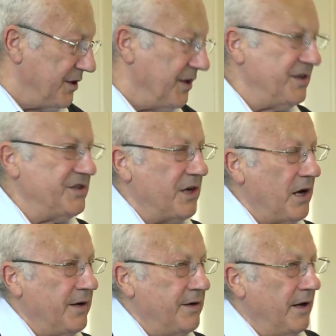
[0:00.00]
in the
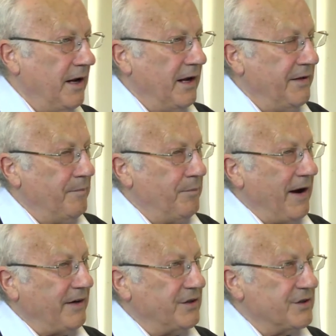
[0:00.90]
design and the
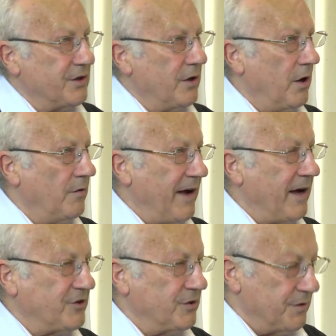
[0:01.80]
practice of
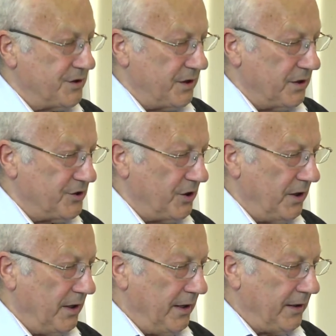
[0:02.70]
action research
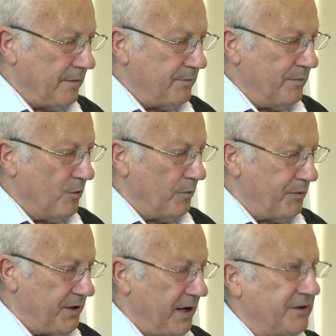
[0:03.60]
can be more
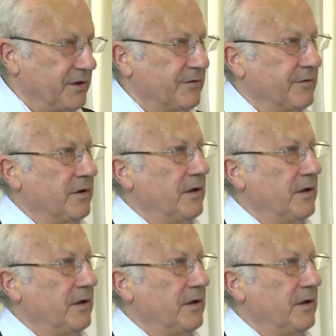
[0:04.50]
productive